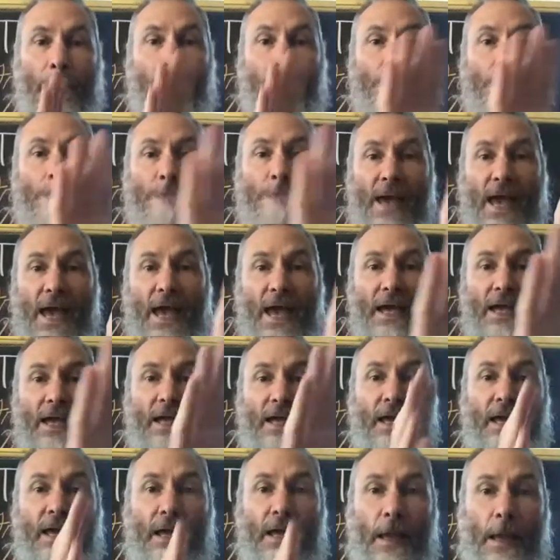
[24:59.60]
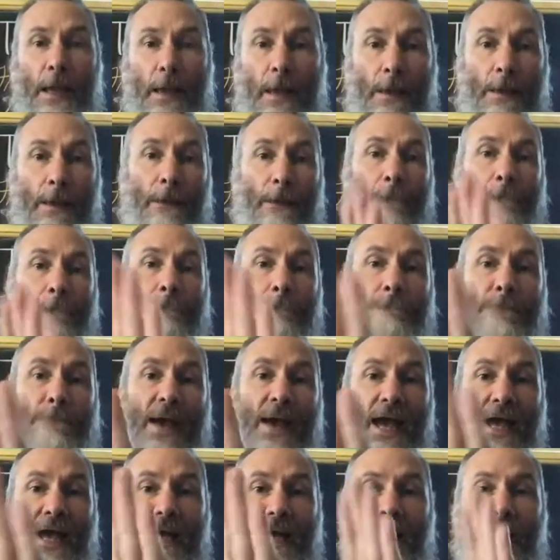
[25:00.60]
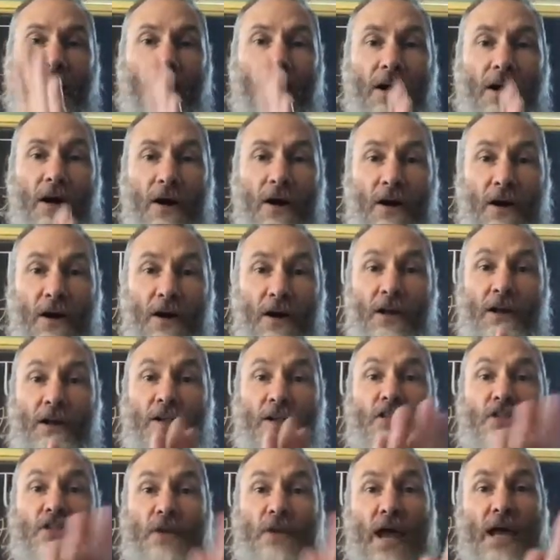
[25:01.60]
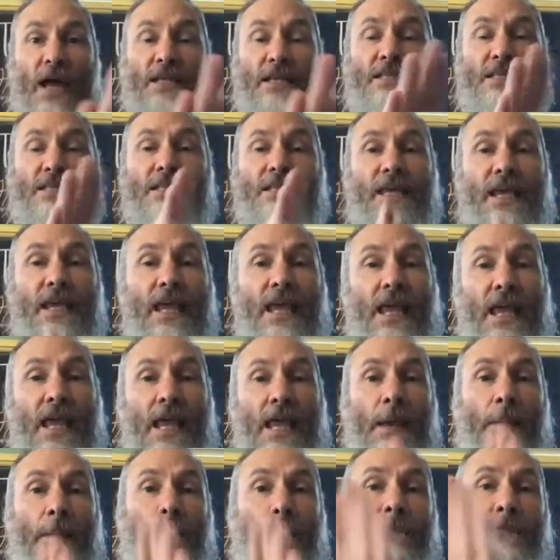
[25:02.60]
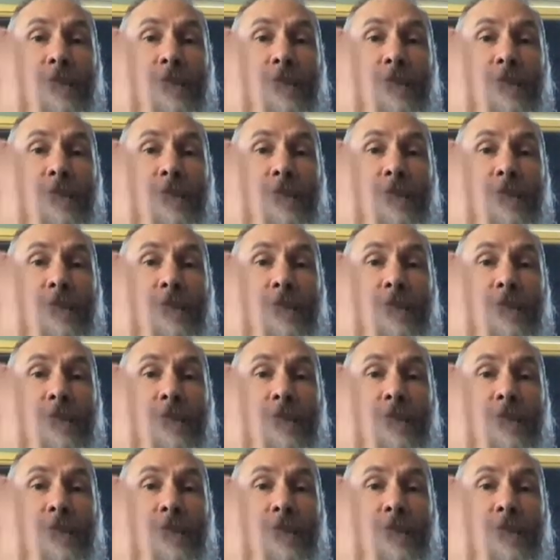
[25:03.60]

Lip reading: Mack, Mack, all dressed in